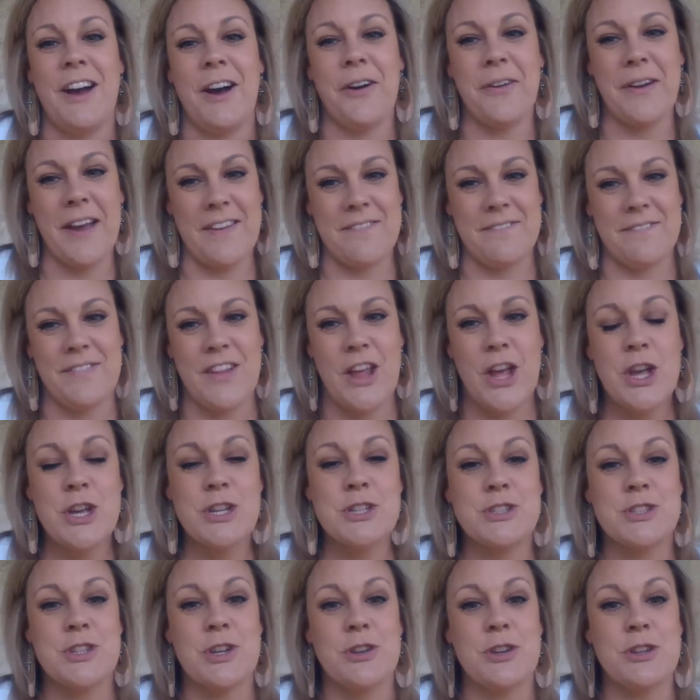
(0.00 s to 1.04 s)
Okay,
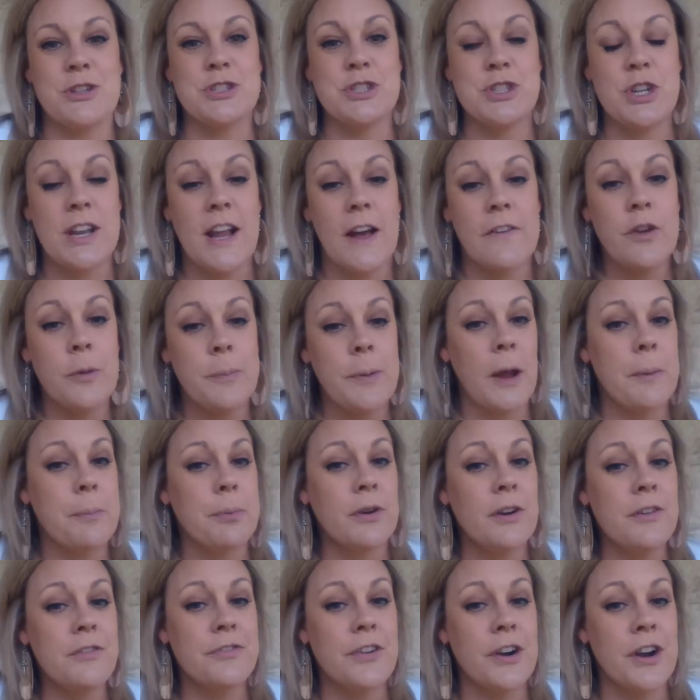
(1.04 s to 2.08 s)
so you should have your
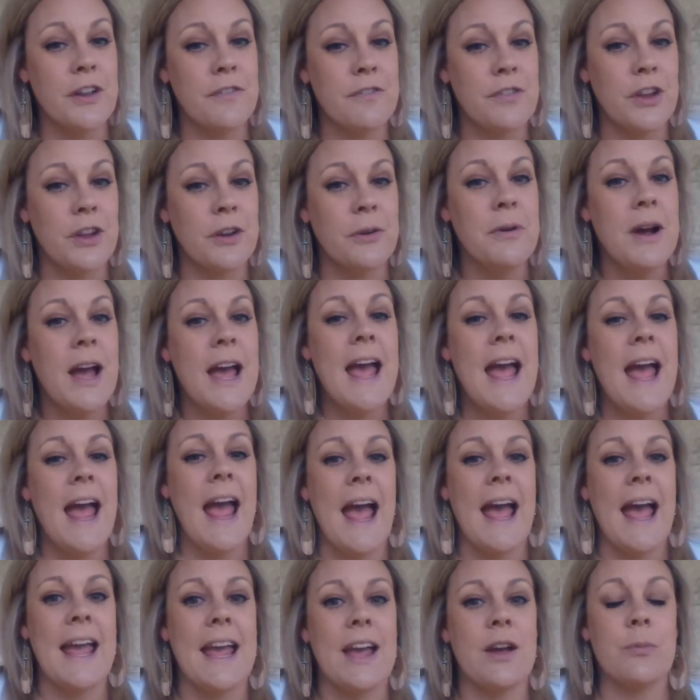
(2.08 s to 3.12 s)
paper in front of you,
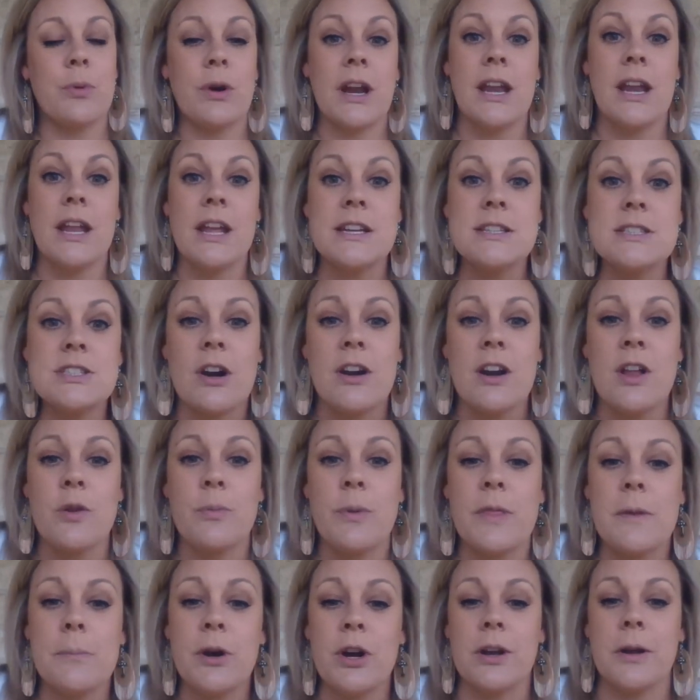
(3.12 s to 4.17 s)
and we're going to get started
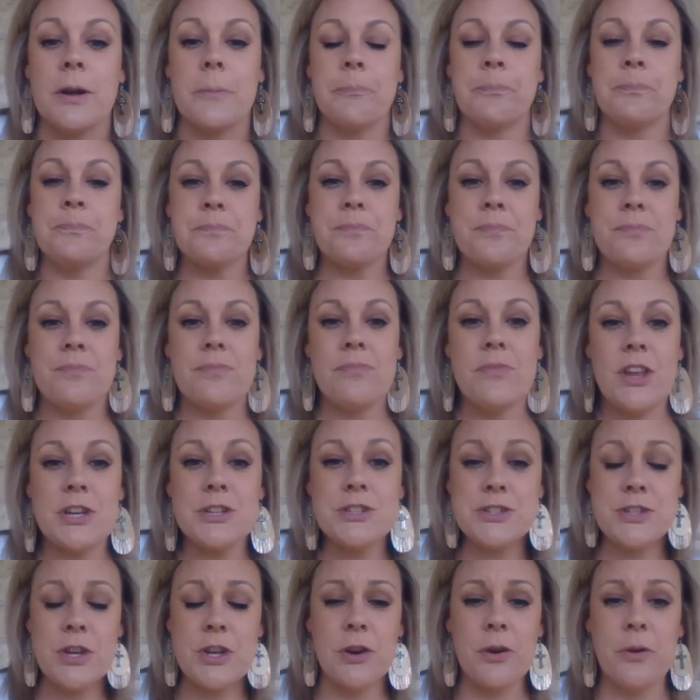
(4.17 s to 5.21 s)
with the book.
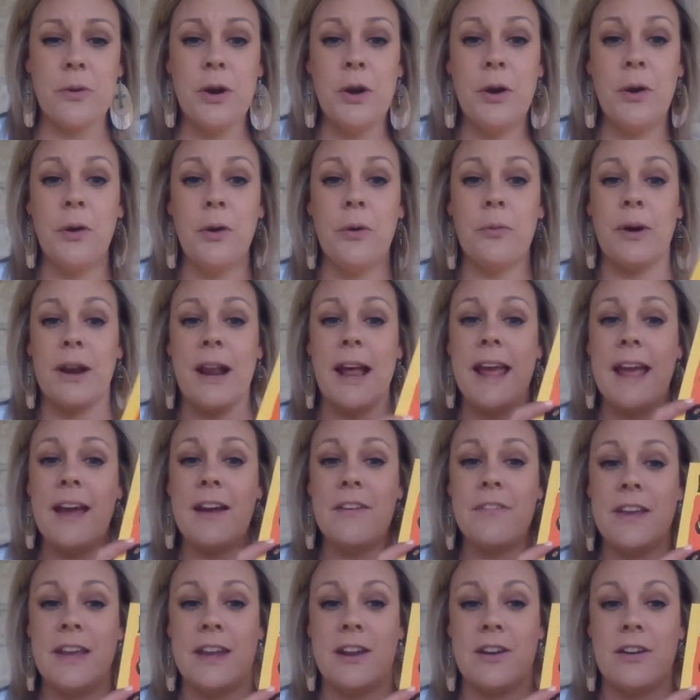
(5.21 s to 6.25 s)
So what I
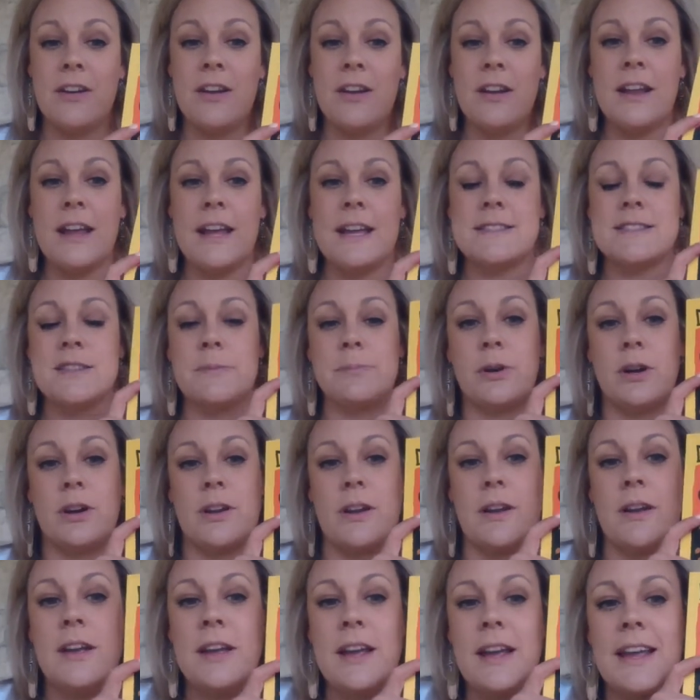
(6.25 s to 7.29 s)
have here is a
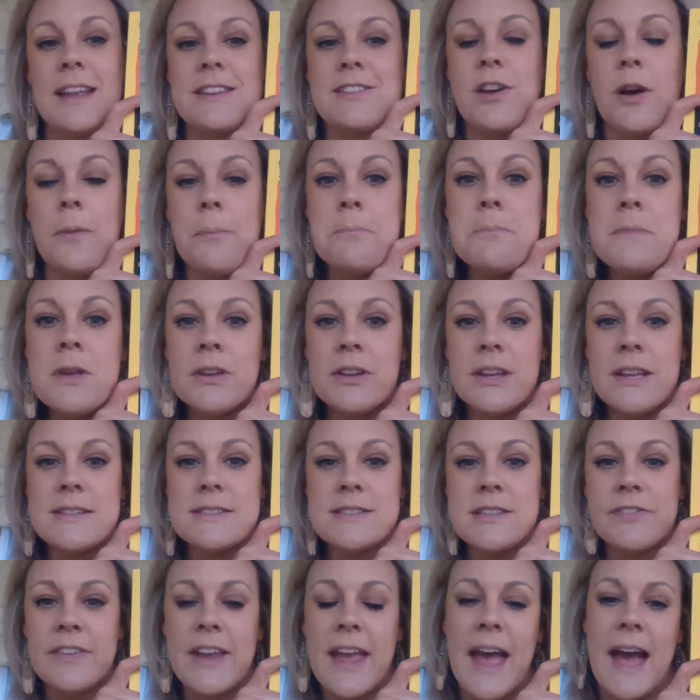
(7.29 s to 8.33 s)
book. It's called
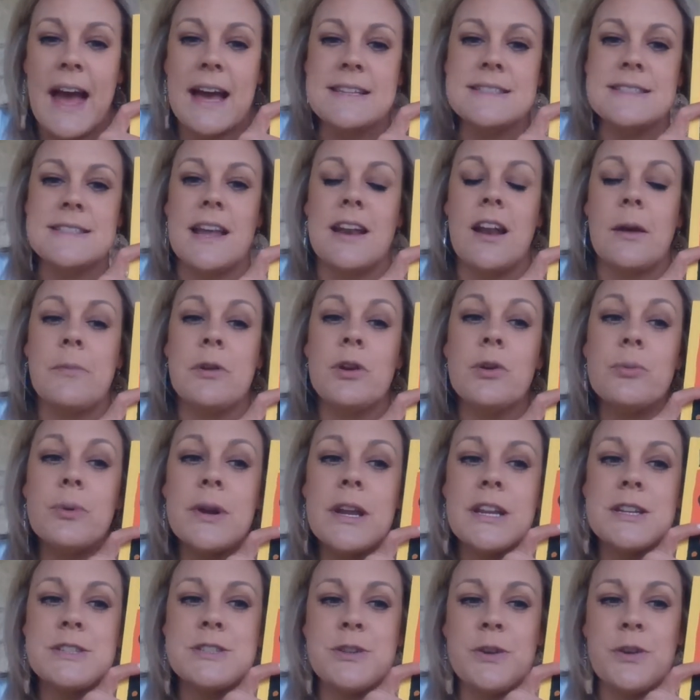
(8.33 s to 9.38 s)
Millions of Cats, and I'm going to
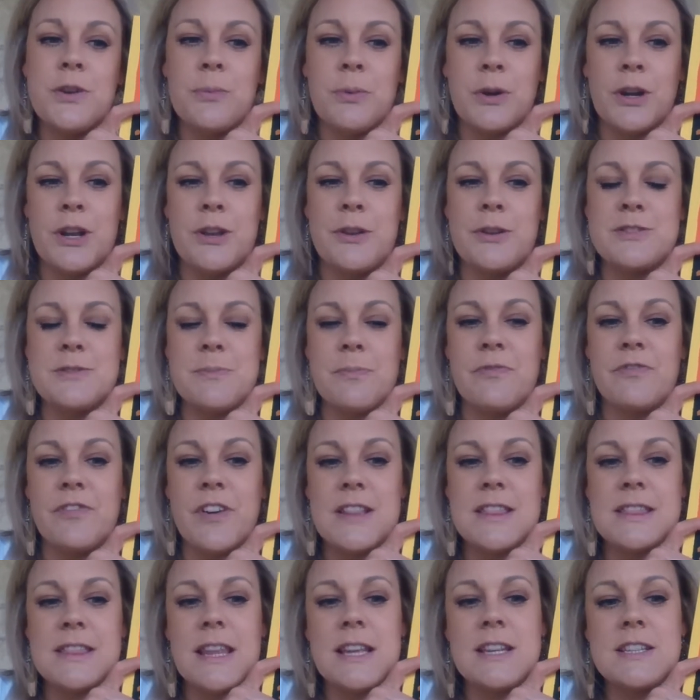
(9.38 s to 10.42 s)
read it to you, and we're going to do some
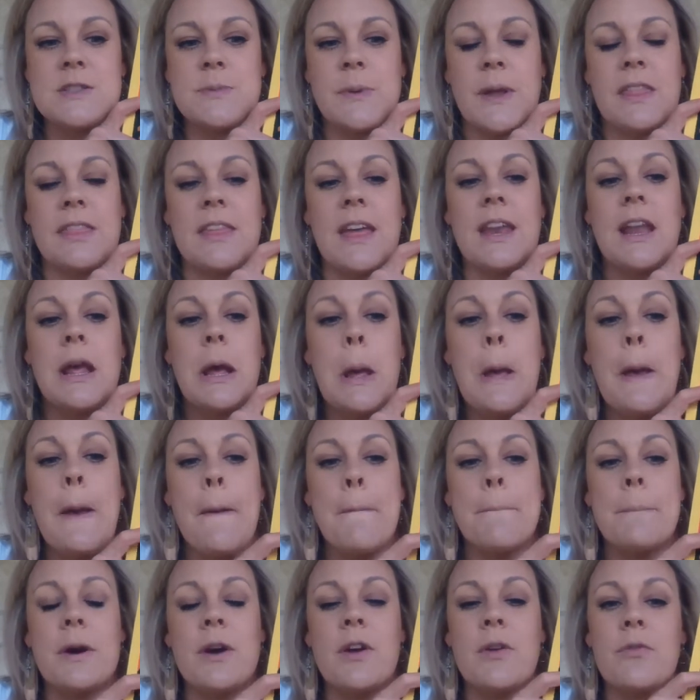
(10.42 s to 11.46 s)
fun things with it.
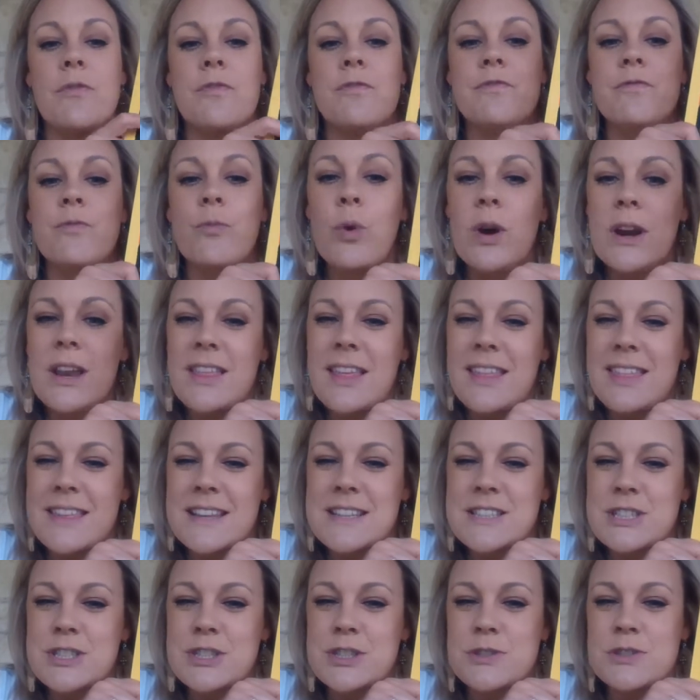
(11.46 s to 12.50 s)
But one of the
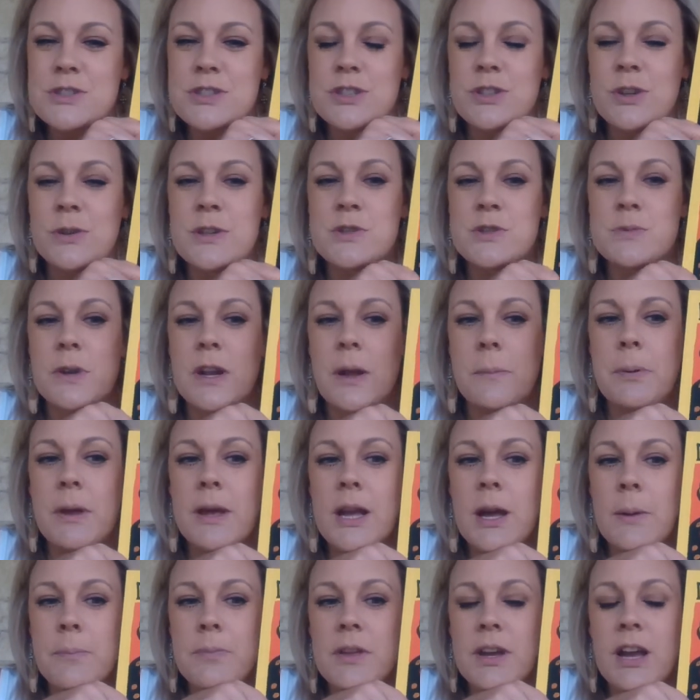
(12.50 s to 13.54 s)
things that you should notice when I
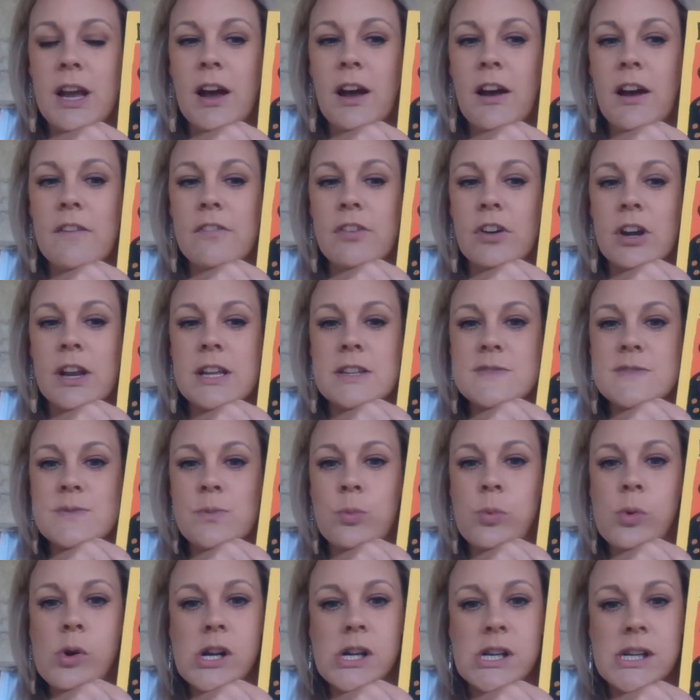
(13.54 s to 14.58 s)
pick up the cover is
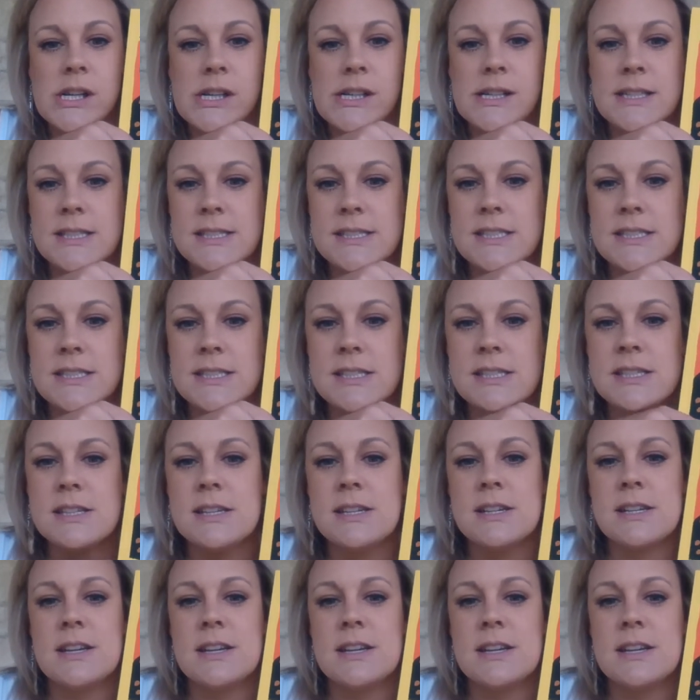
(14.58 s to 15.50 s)
what?